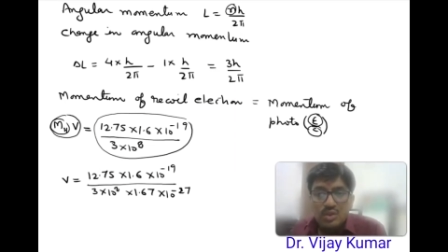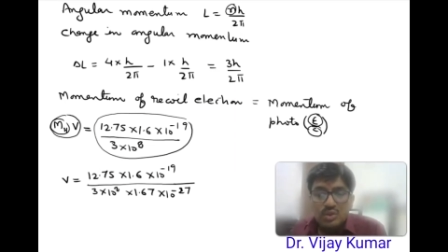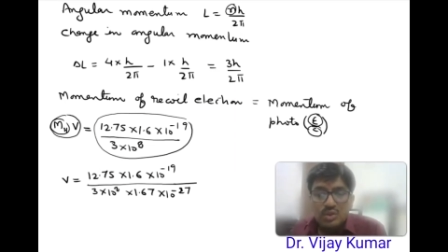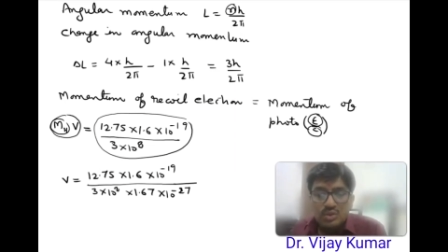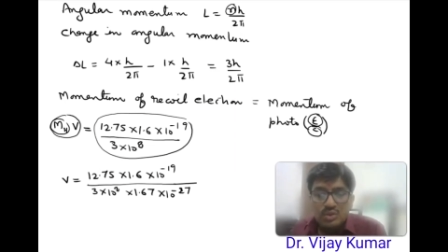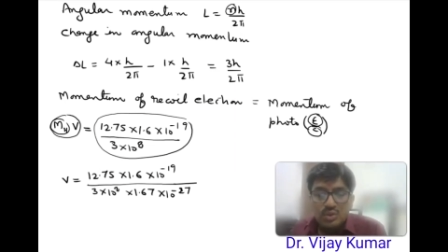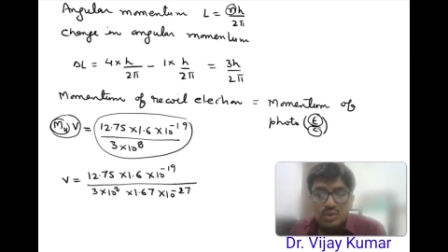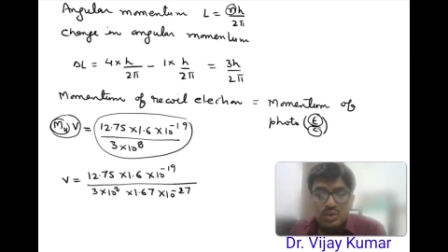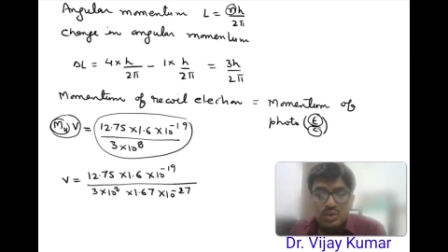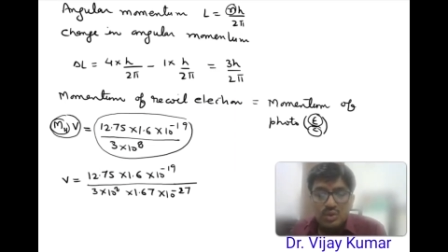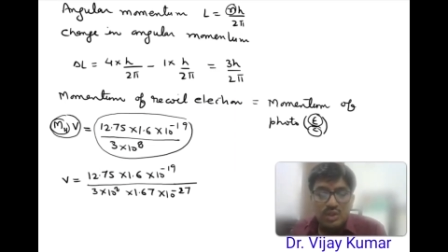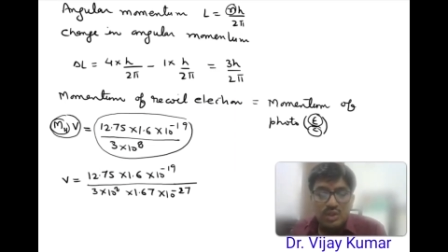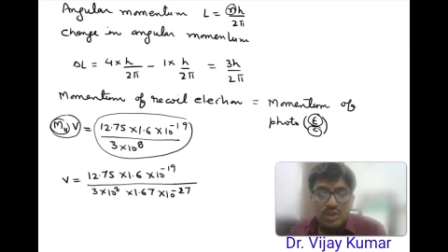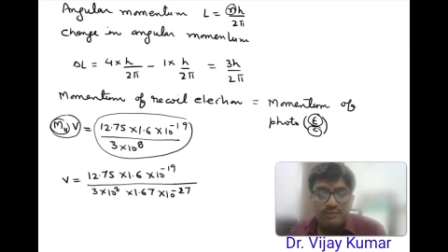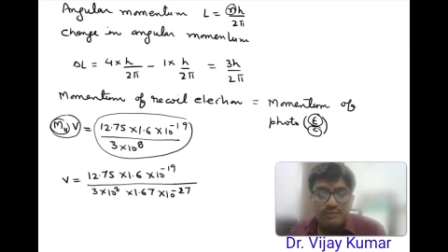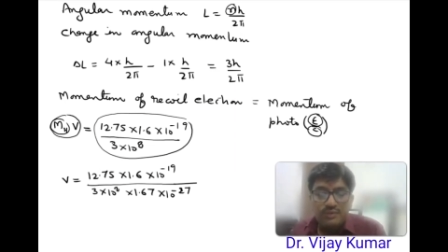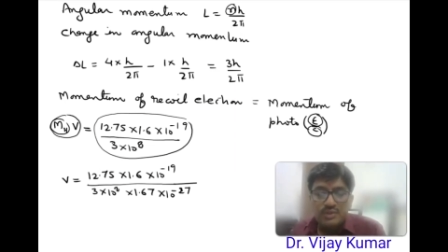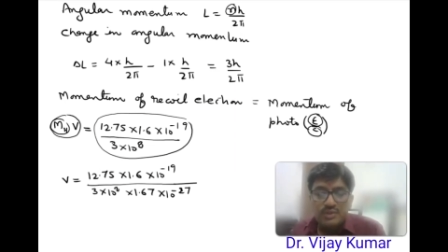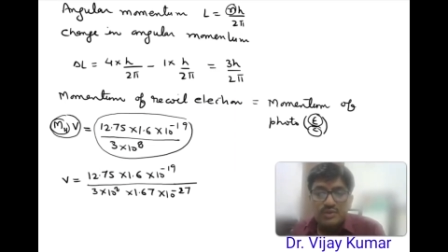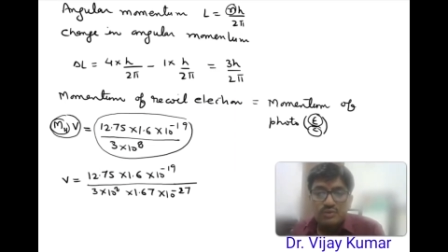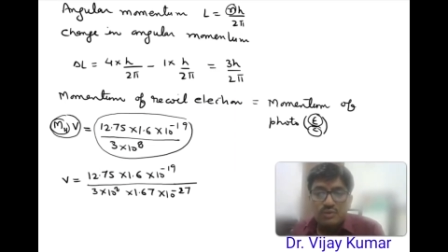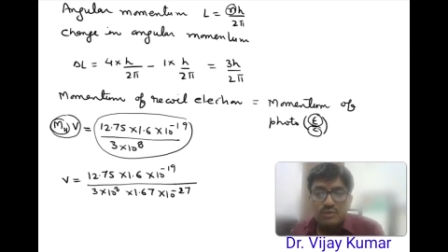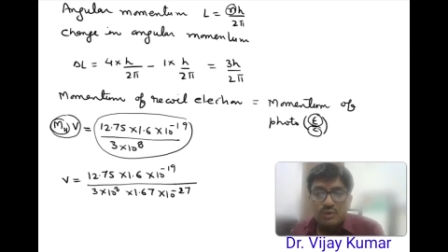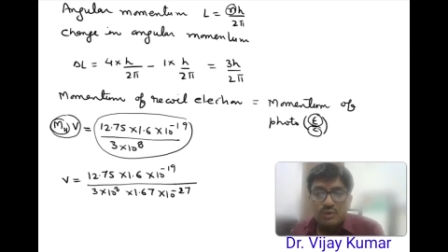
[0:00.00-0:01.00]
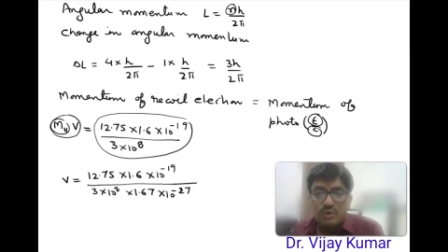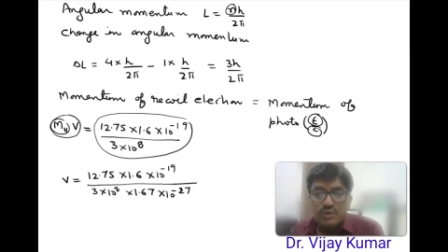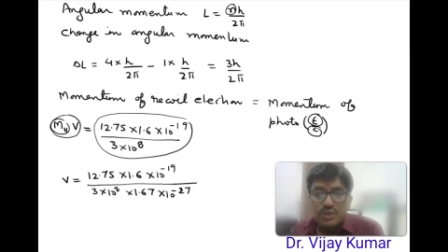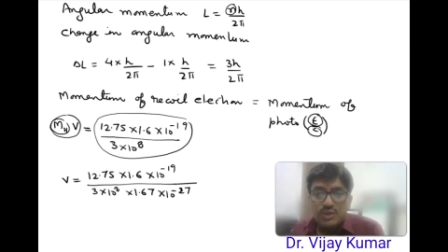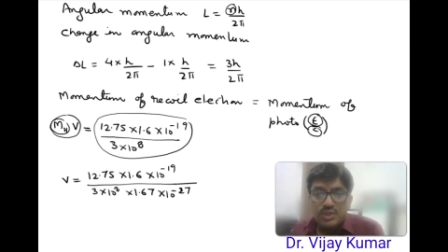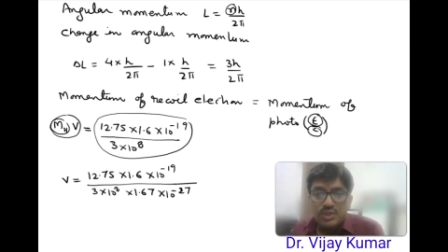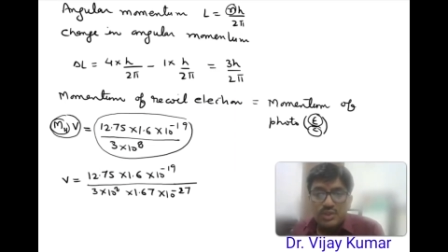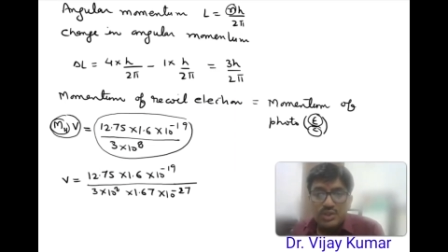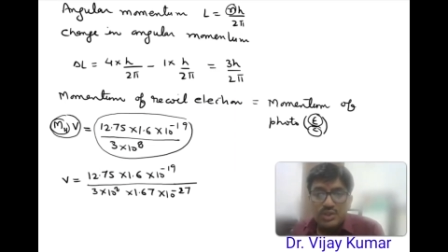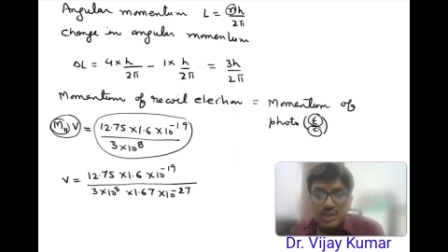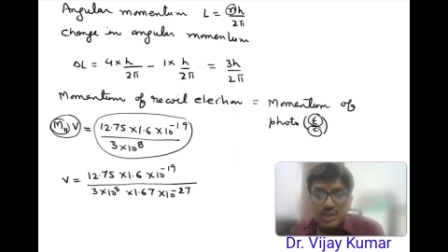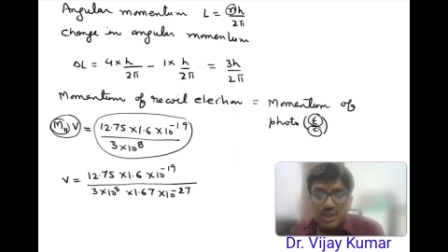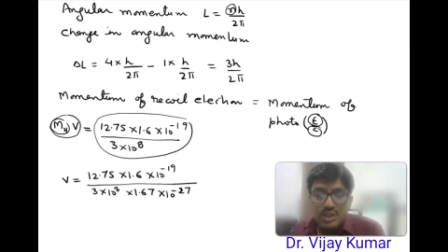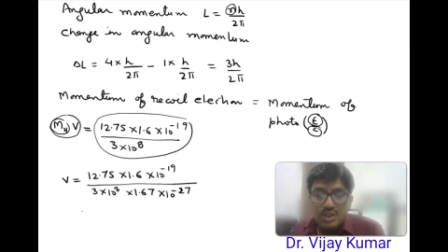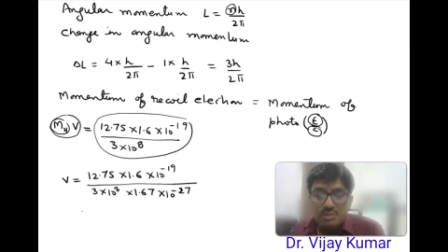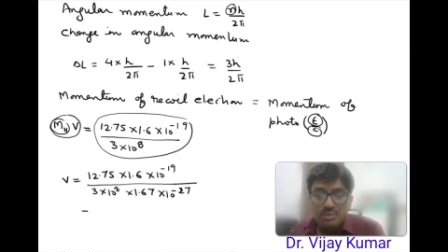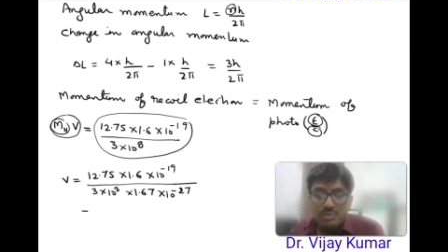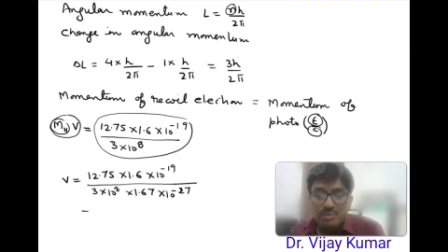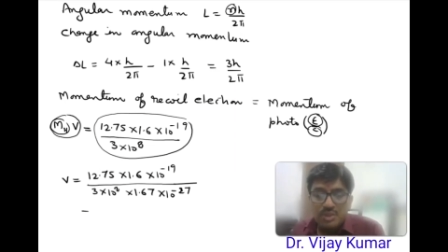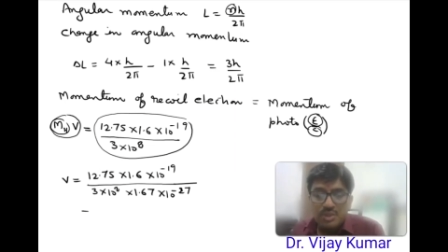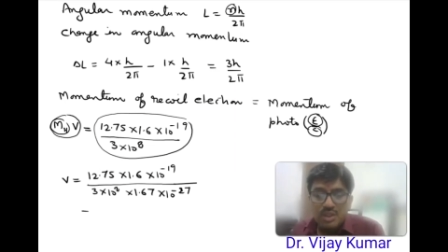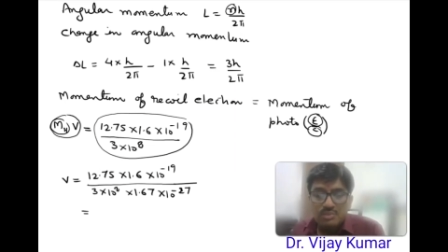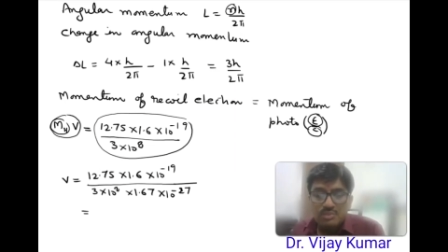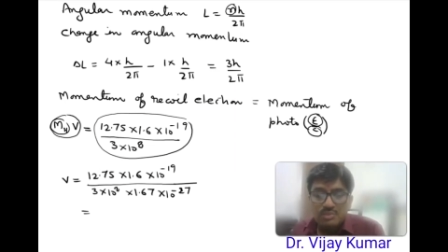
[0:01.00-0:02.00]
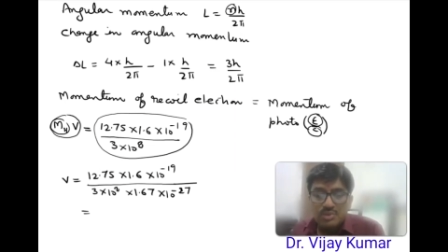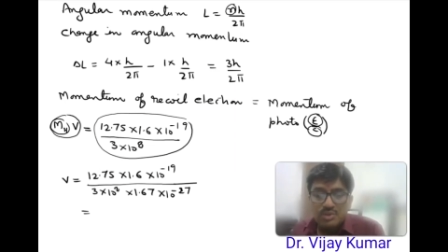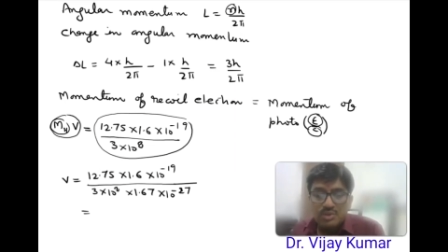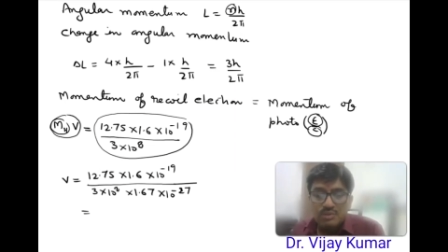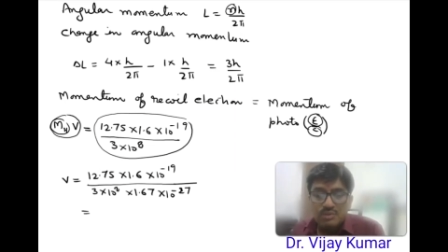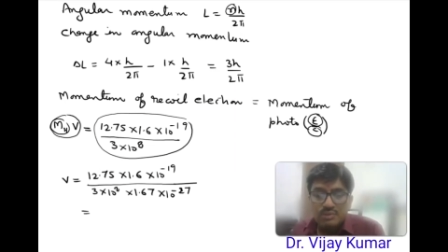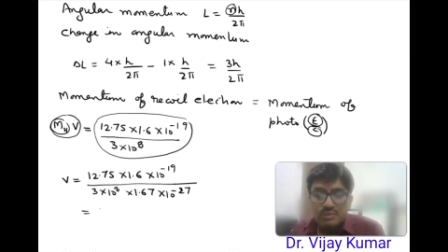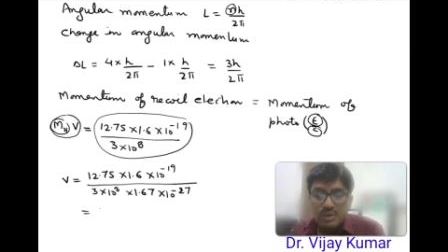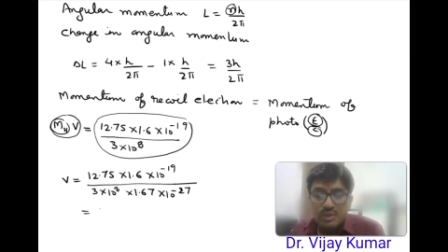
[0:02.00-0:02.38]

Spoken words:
So if we solve it, it becomes